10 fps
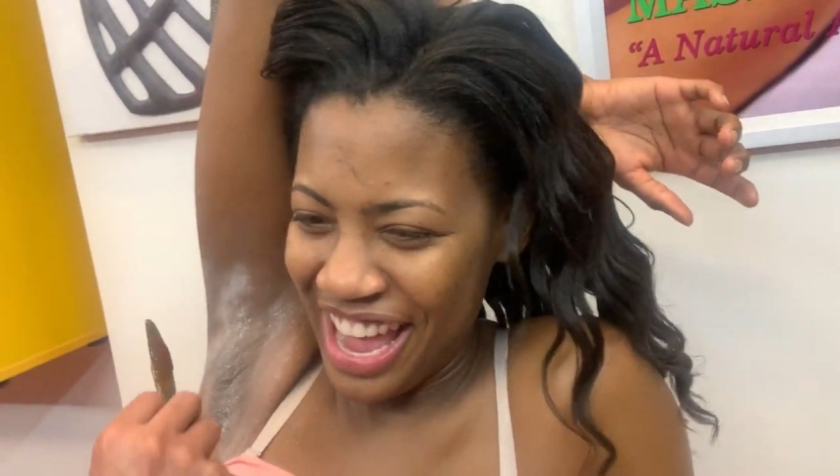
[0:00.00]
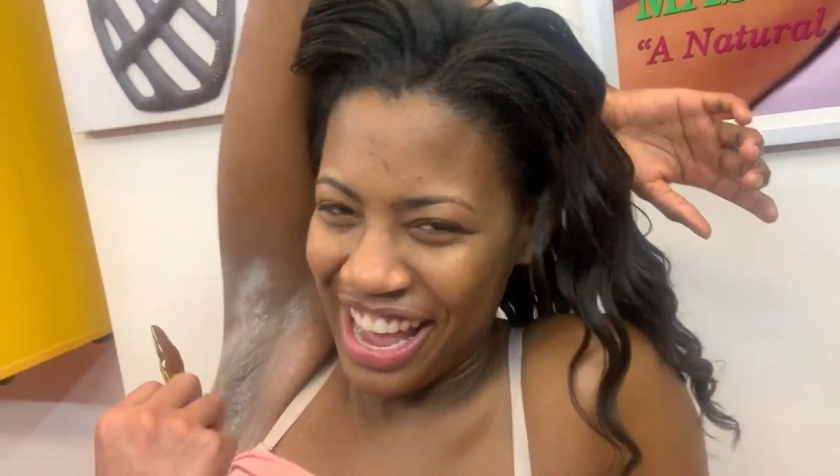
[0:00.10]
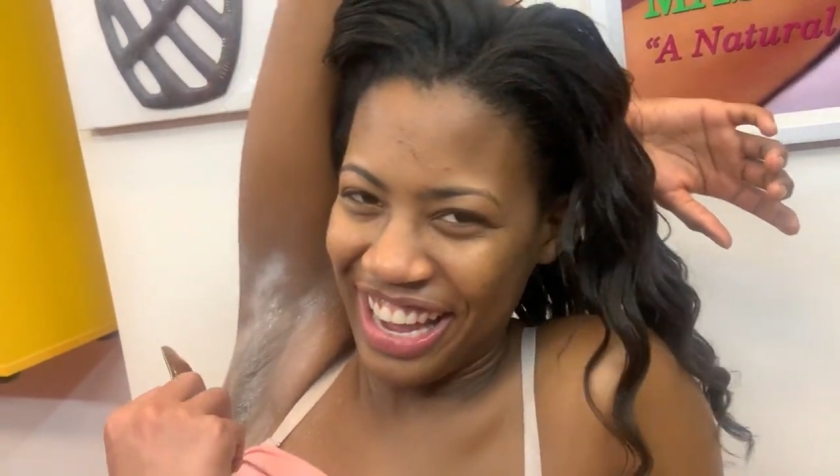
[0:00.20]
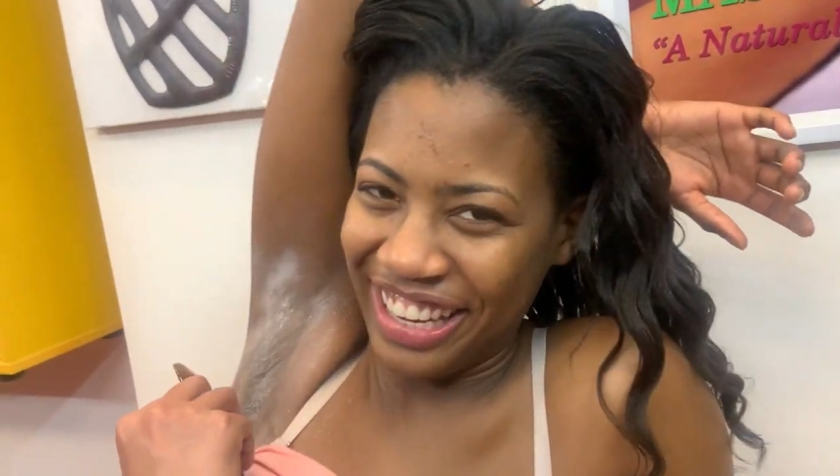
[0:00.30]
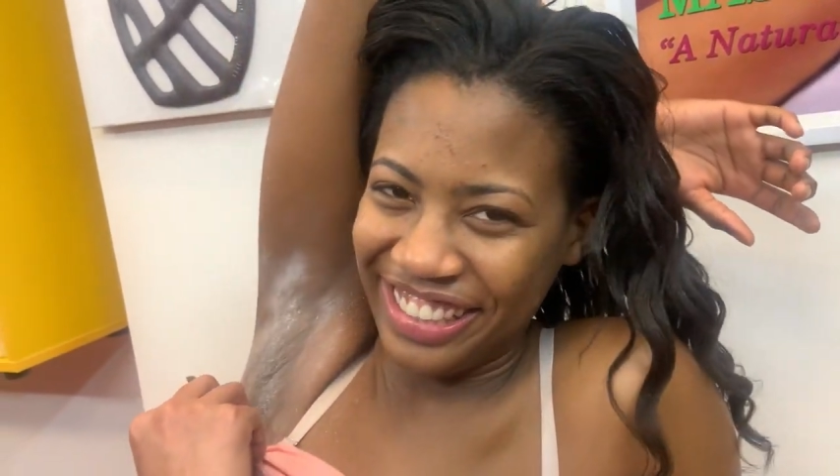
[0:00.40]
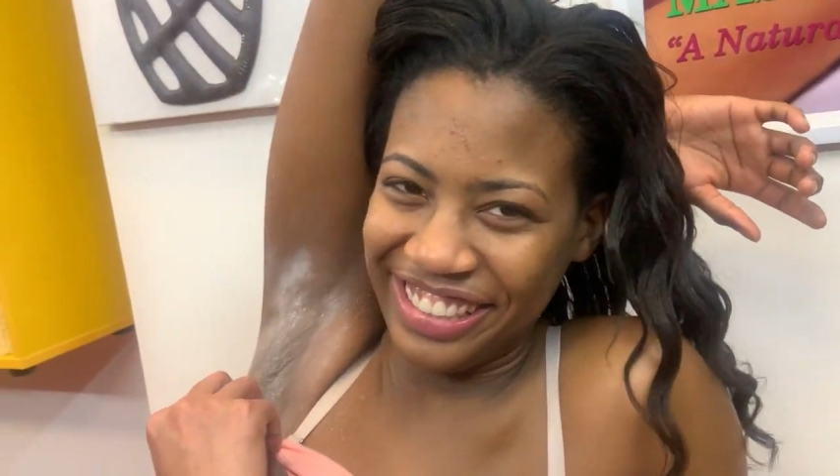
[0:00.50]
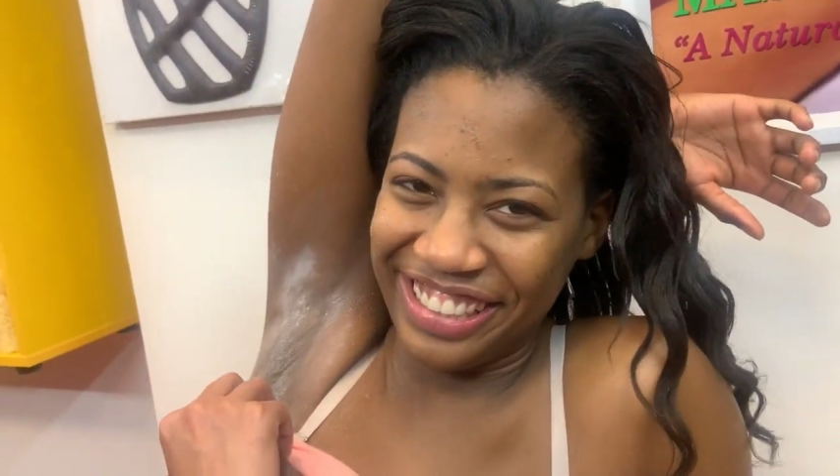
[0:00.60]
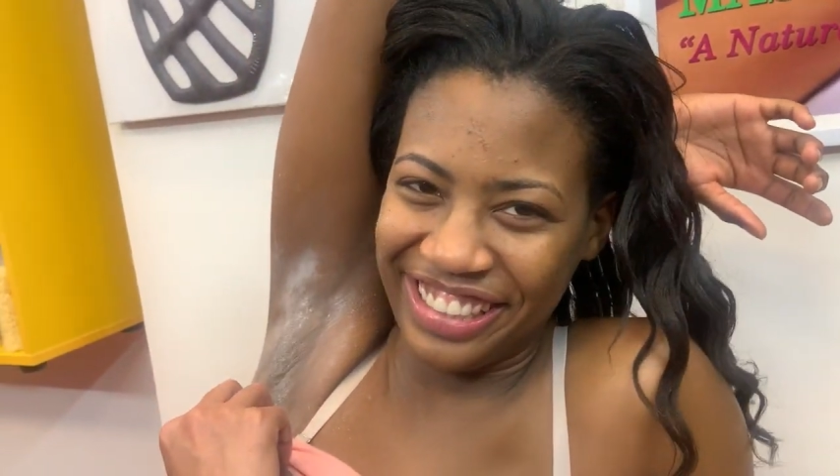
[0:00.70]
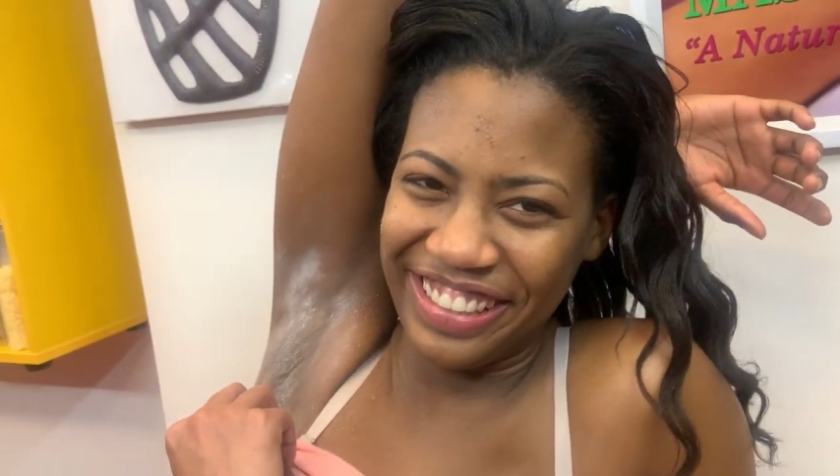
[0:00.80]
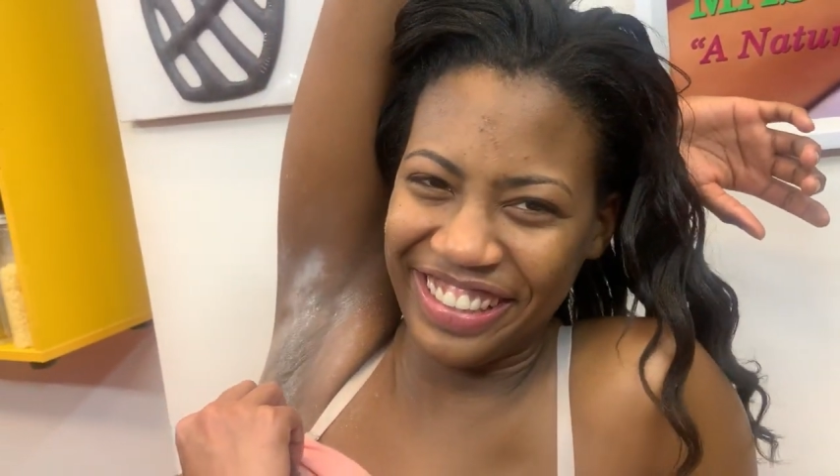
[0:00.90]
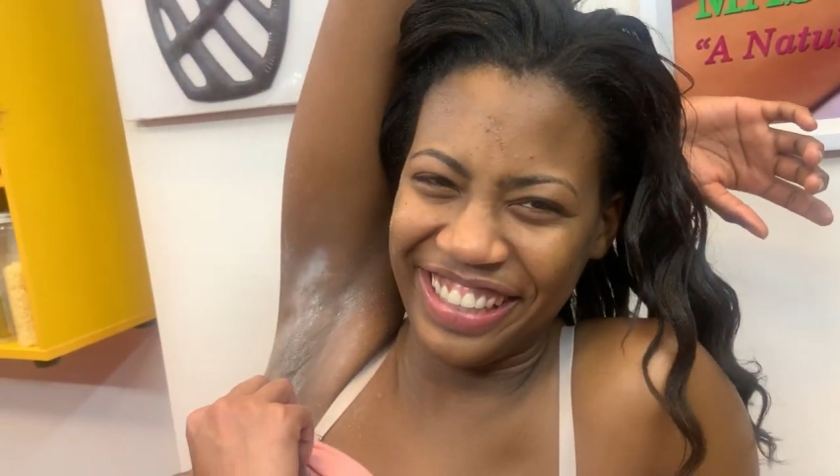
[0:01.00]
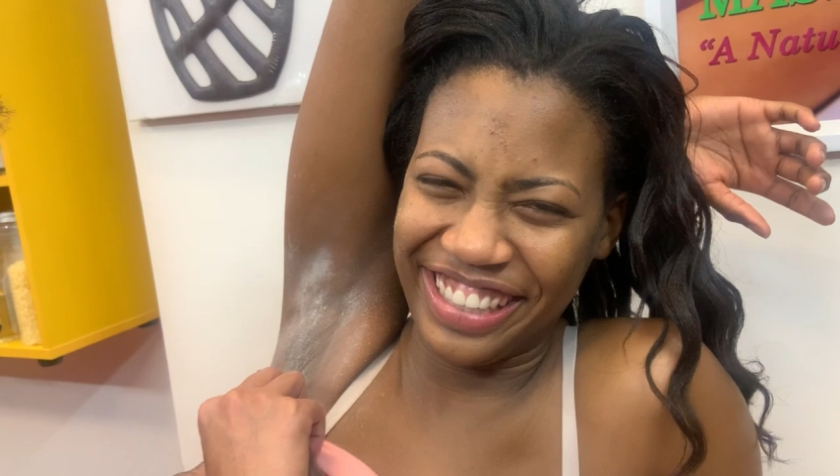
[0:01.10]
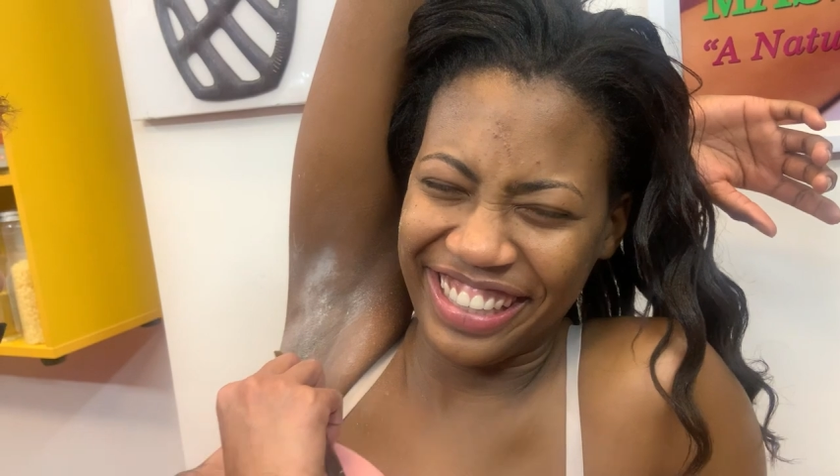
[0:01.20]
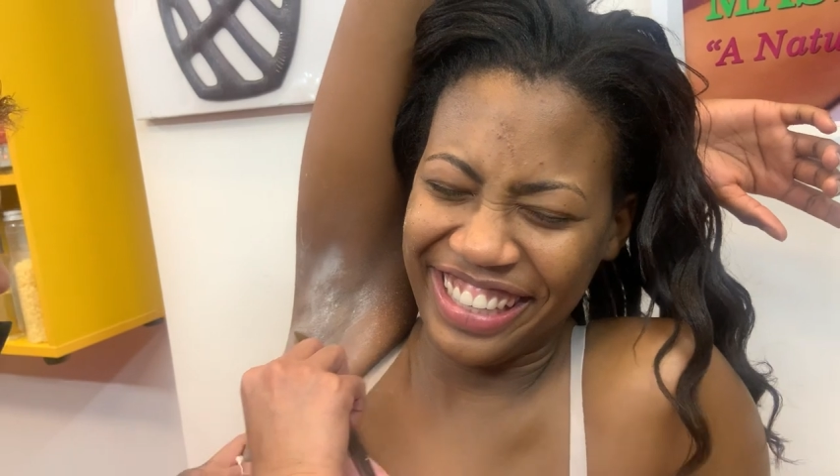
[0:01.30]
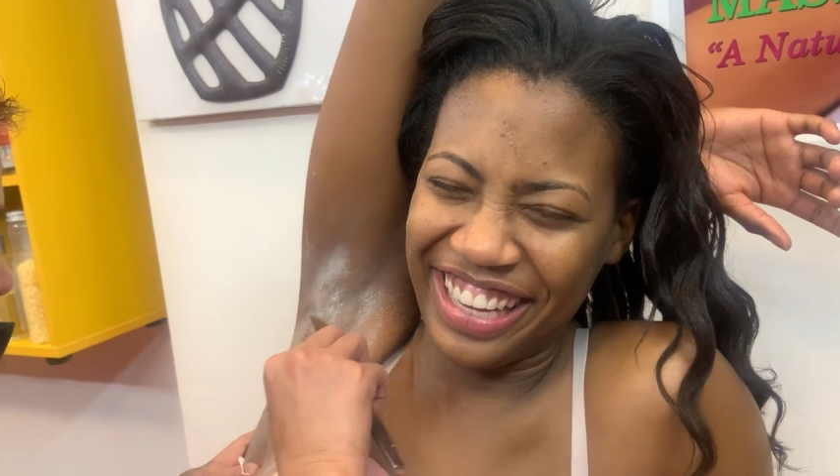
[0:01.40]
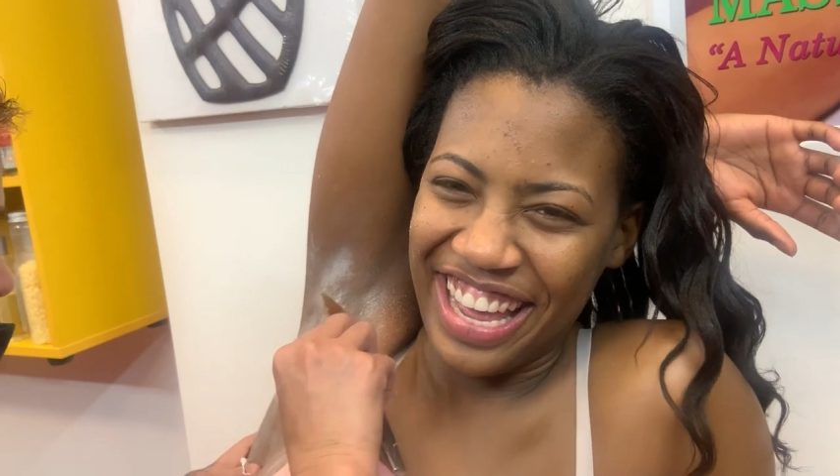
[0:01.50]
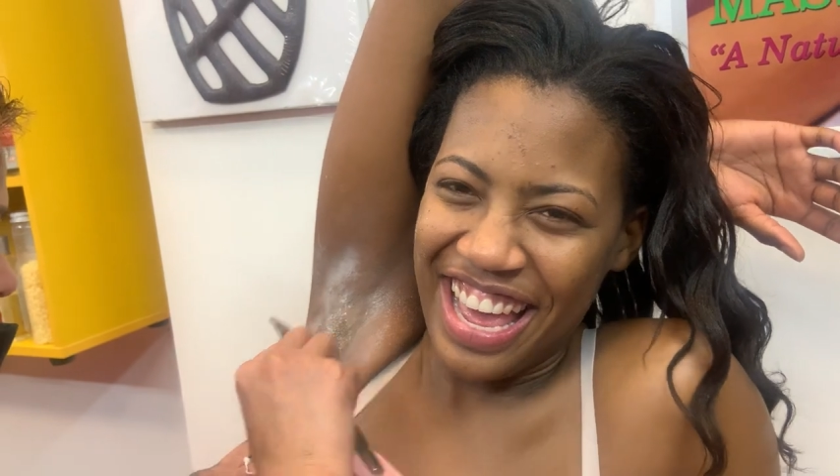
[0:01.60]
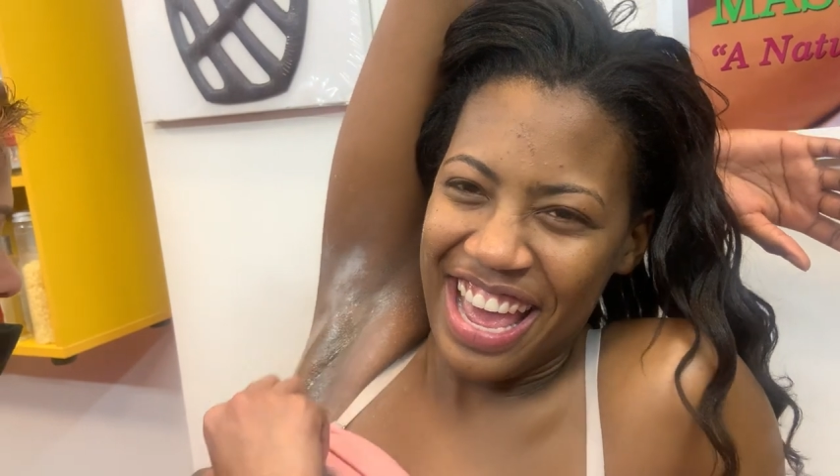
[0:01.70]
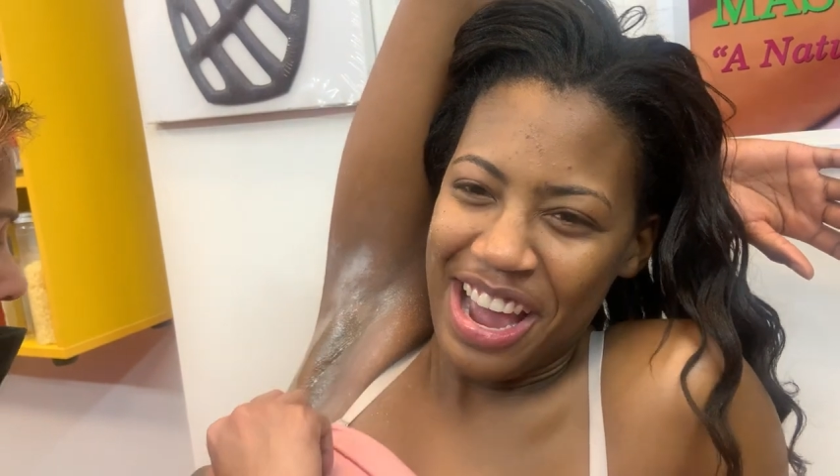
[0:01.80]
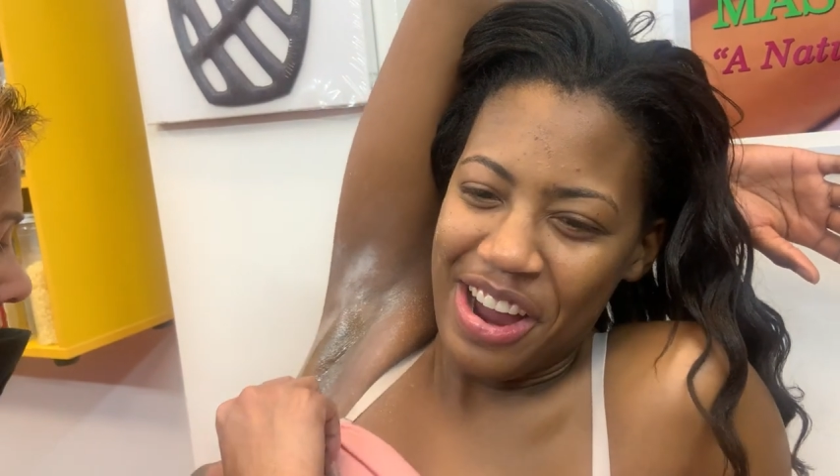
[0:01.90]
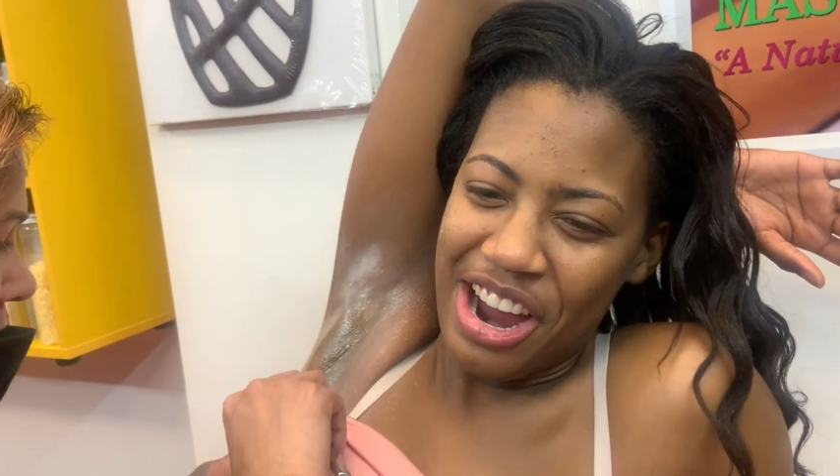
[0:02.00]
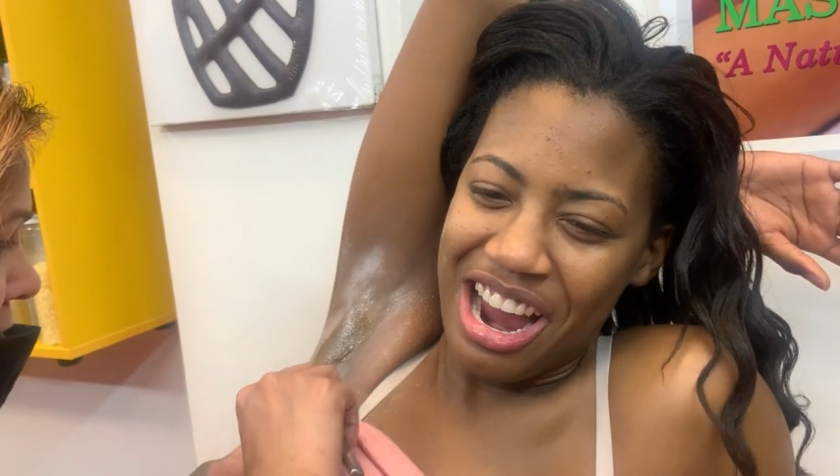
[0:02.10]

Are you sure?